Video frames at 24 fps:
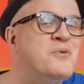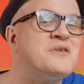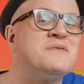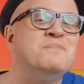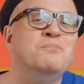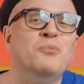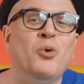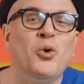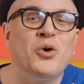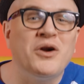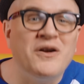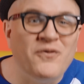was
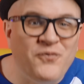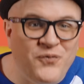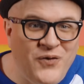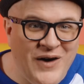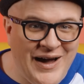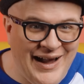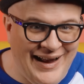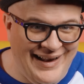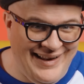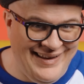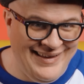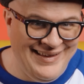
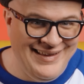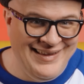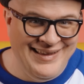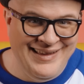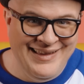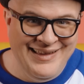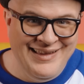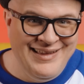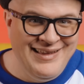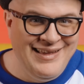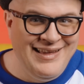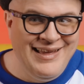mortified.
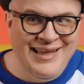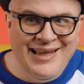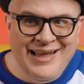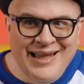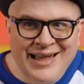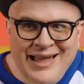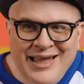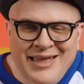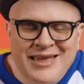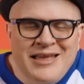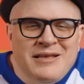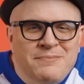
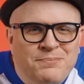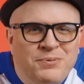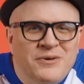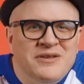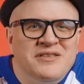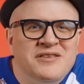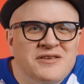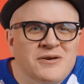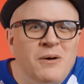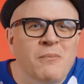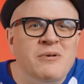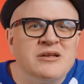Uh, he
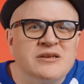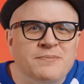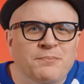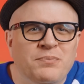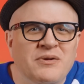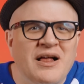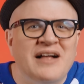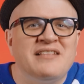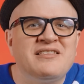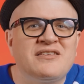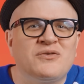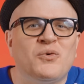put so much
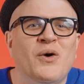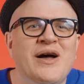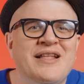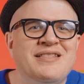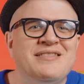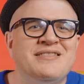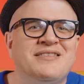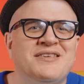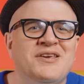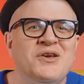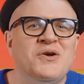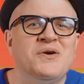blood, sweat,
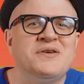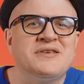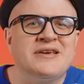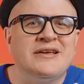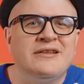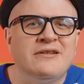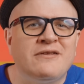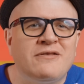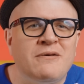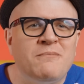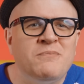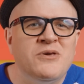and tears
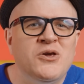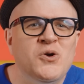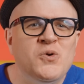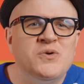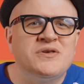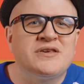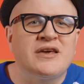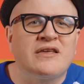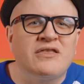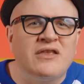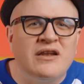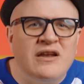into the
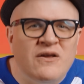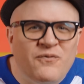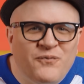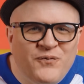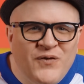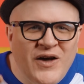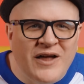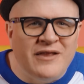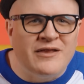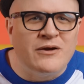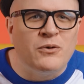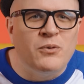music that he
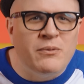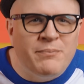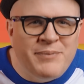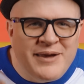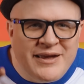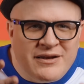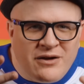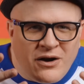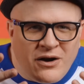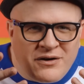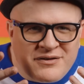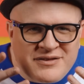felt it would
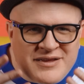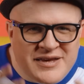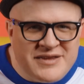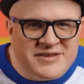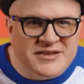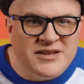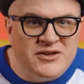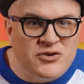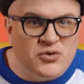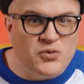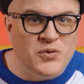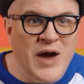be an
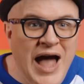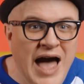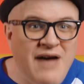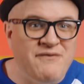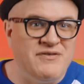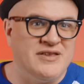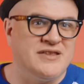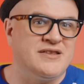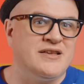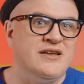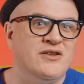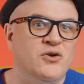artistic
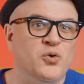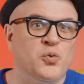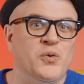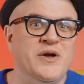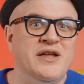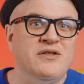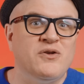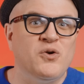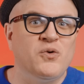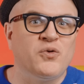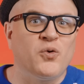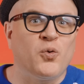travesty to
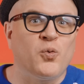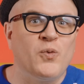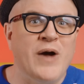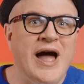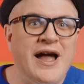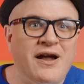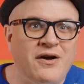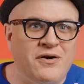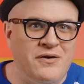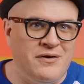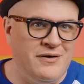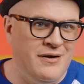redo the
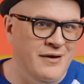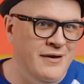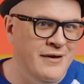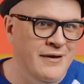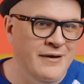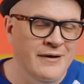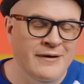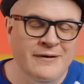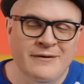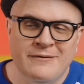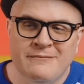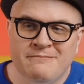record.
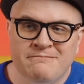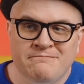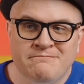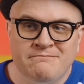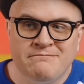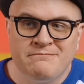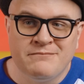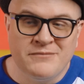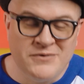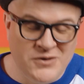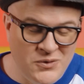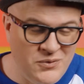
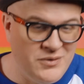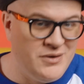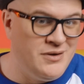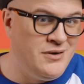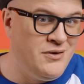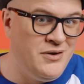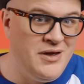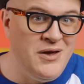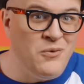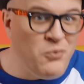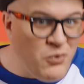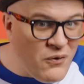So, you
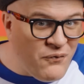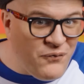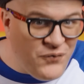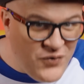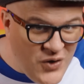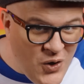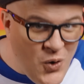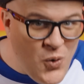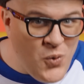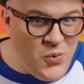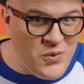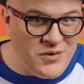know, he
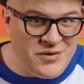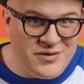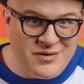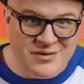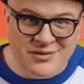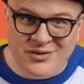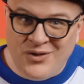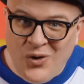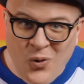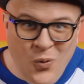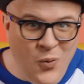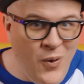refused.
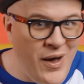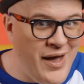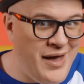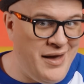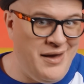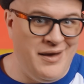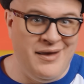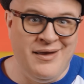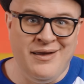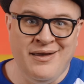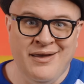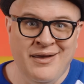No
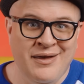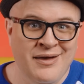way.